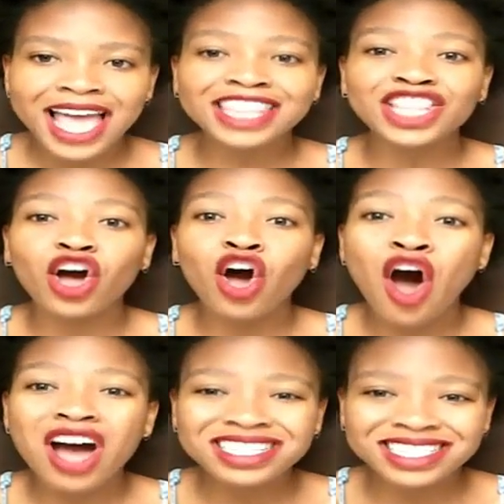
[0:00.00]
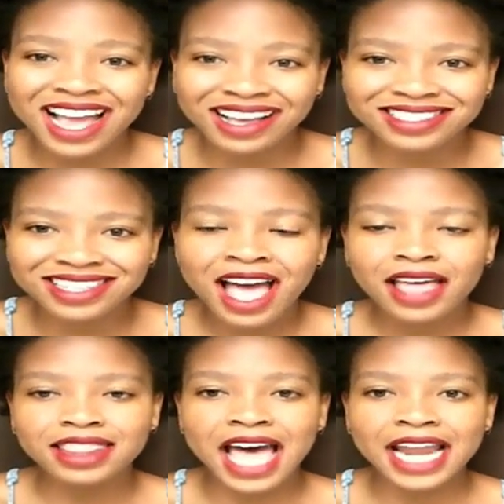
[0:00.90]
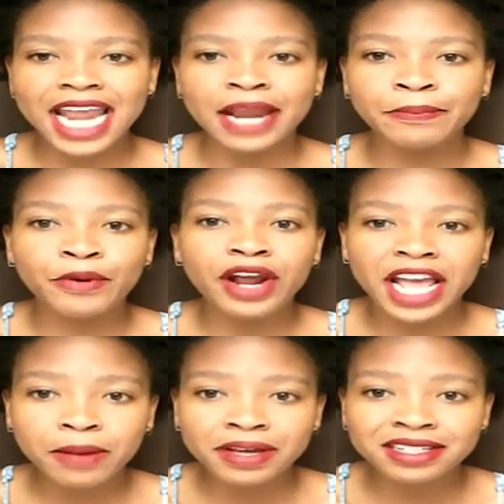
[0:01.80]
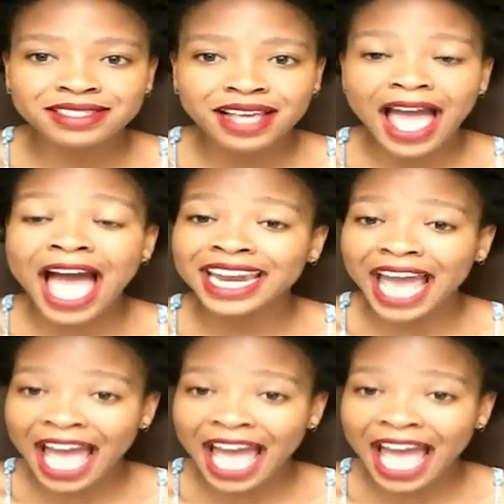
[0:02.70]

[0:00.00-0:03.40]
in the context that it prohibits an